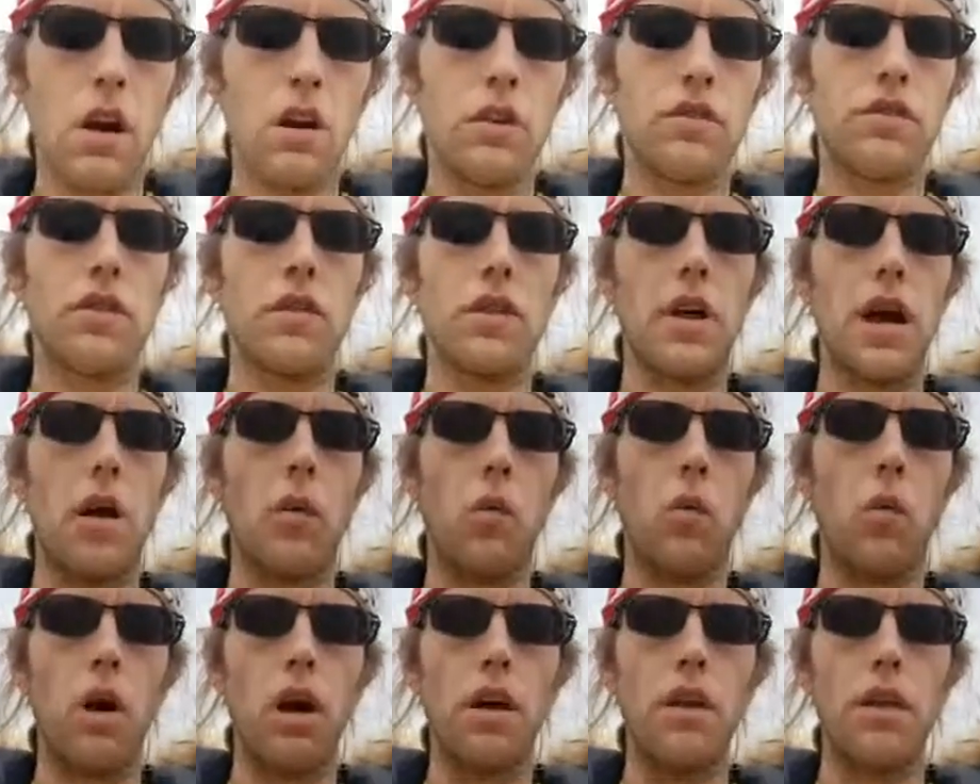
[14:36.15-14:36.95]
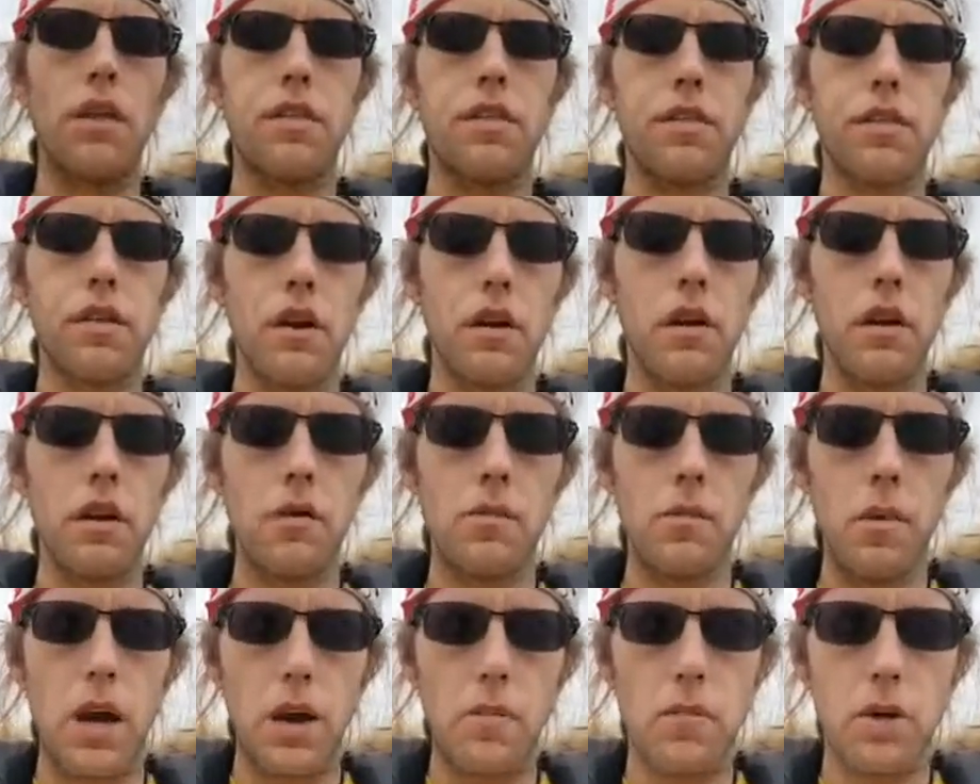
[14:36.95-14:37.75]
so that 1/3
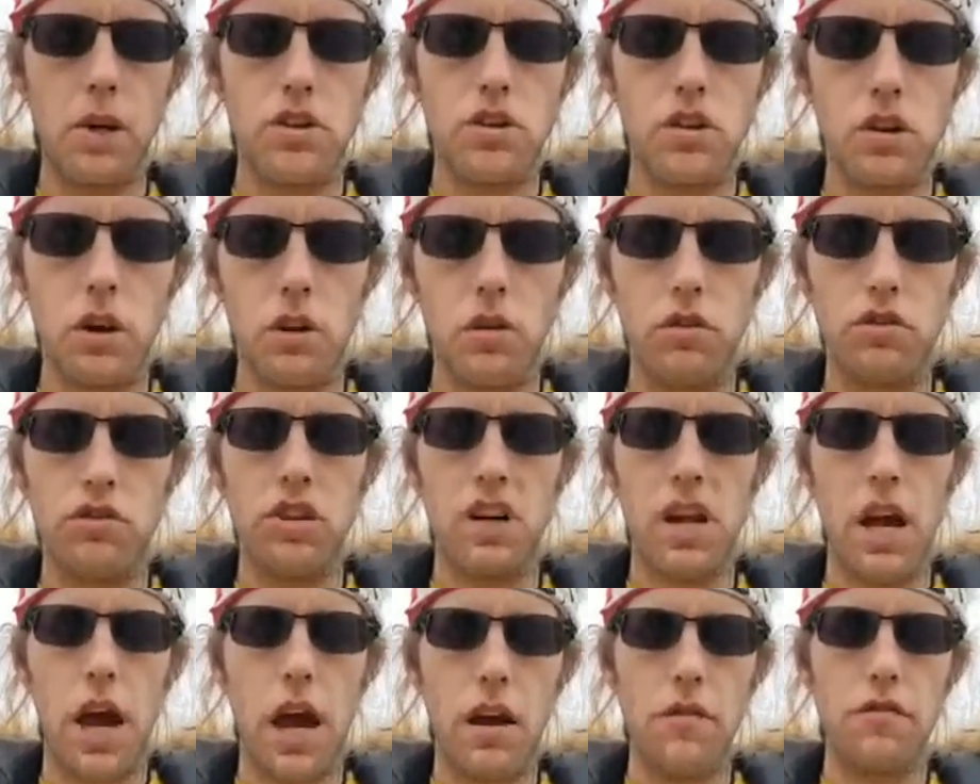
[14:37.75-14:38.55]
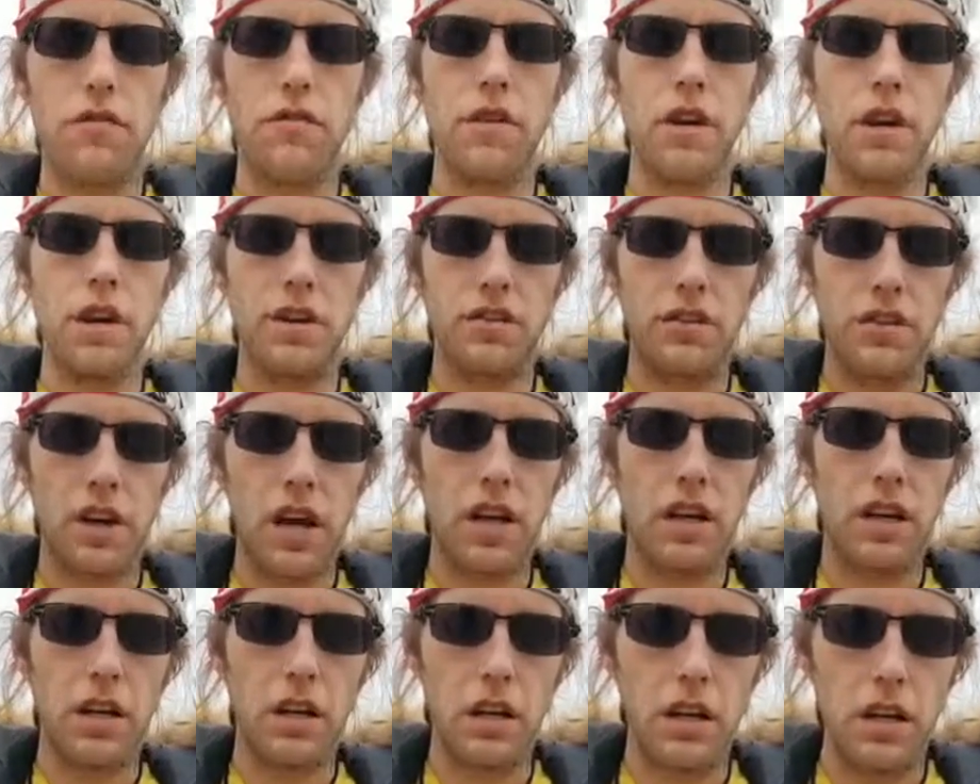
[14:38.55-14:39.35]
may be chosen every
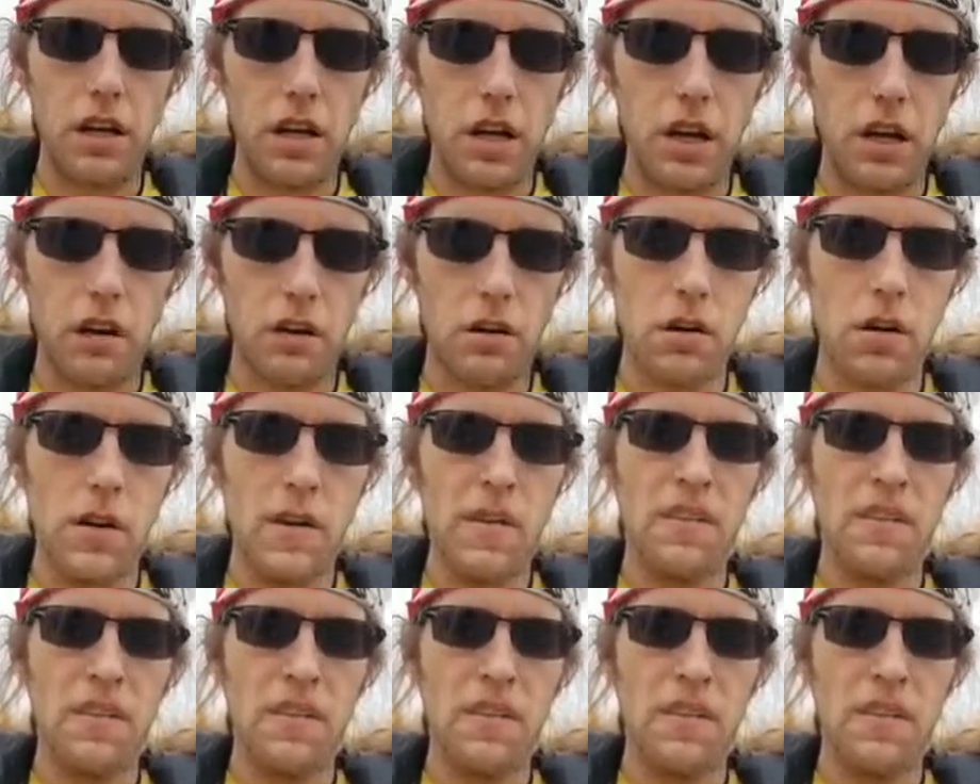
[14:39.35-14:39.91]
2nd 2nd year,